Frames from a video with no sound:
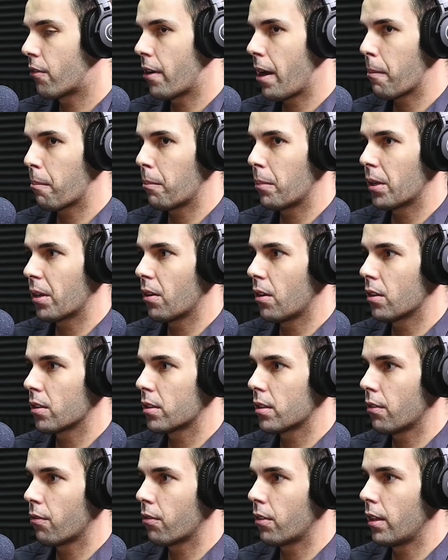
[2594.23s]
rep
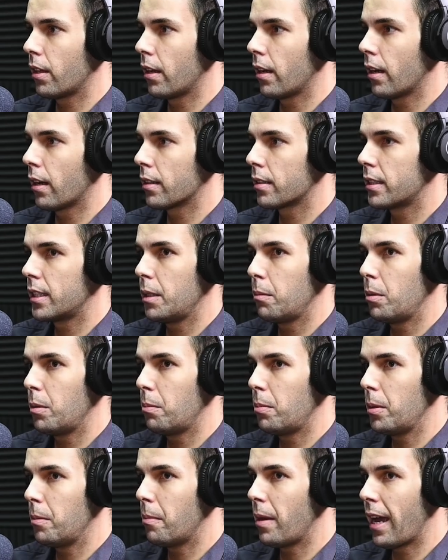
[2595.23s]
because of the
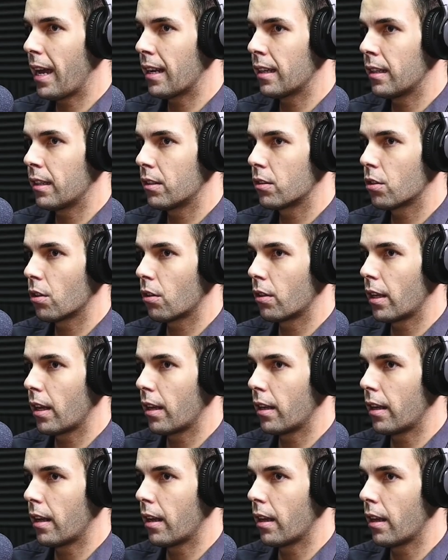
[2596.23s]
CBP ban. So
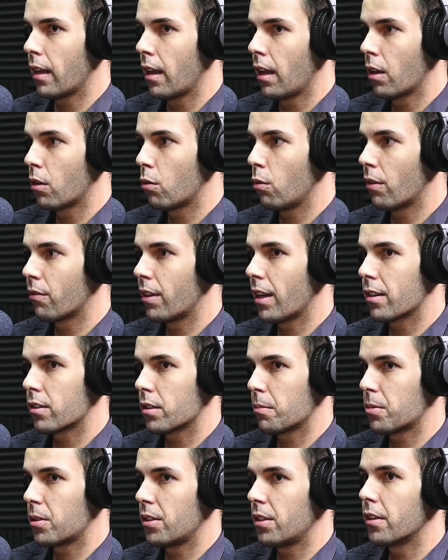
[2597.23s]
the 2 of their
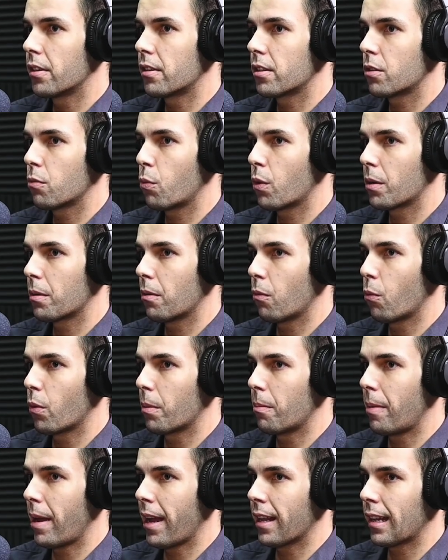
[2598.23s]
subsidiaries
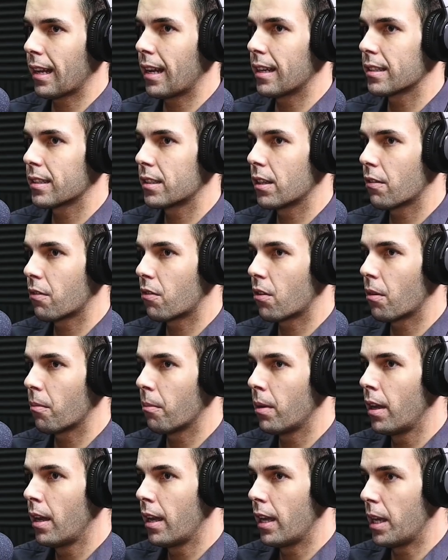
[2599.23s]
were banned last year
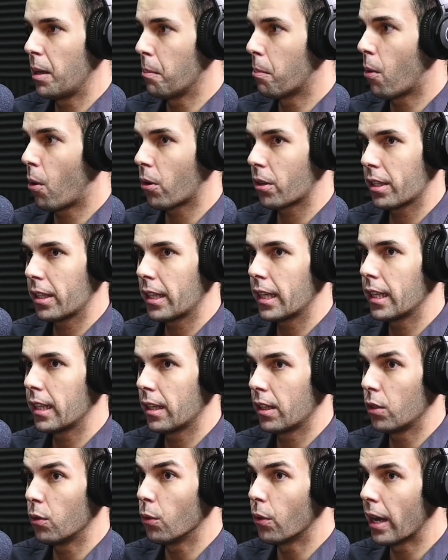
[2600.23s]
from importing
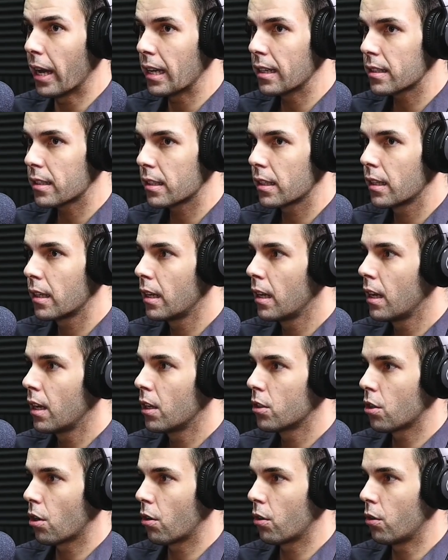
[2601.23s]
in the US.
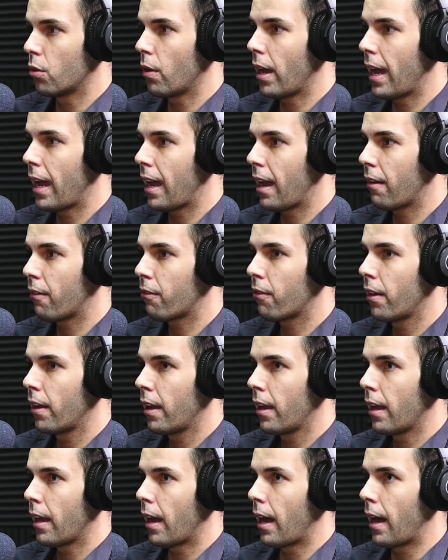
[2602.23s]
So you have
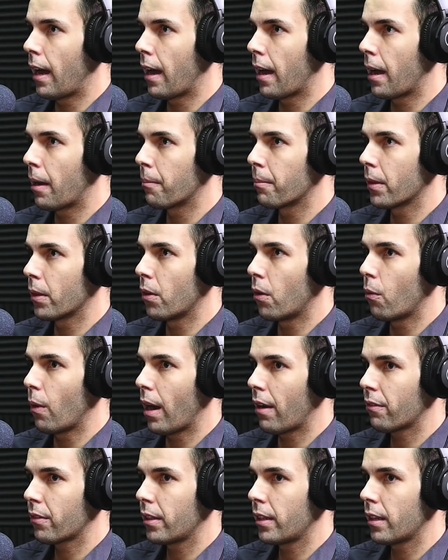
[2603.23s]
one
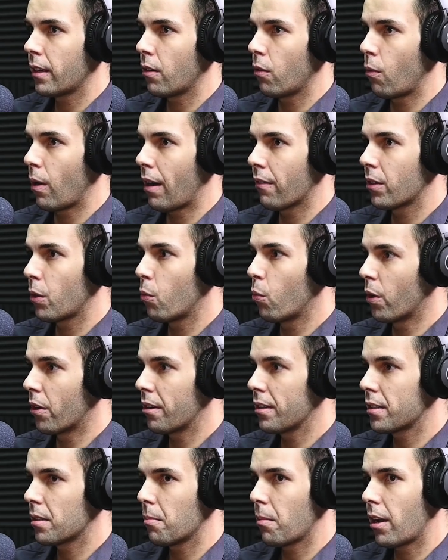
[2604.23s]
of the
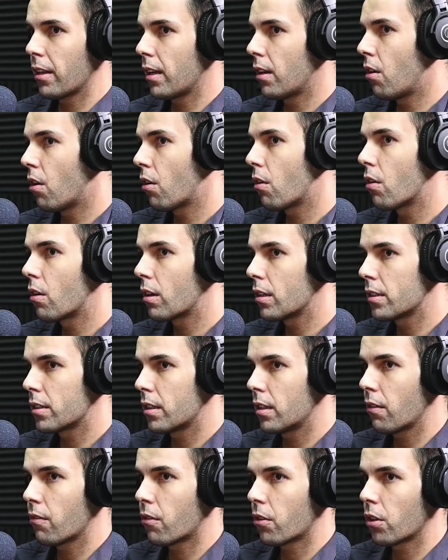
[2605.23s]
worries about the Hong Kong
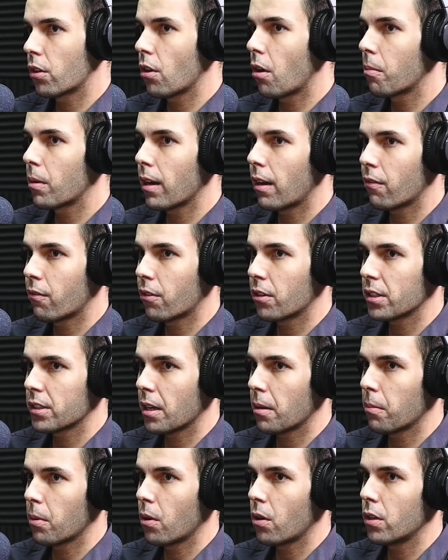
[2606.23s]
listing for Top Glove, for
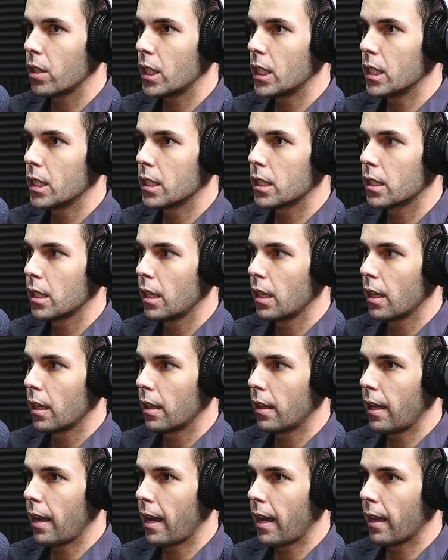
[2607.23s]
example, is
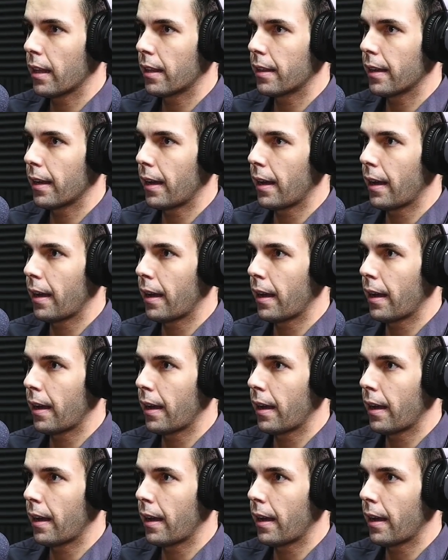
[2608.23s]
that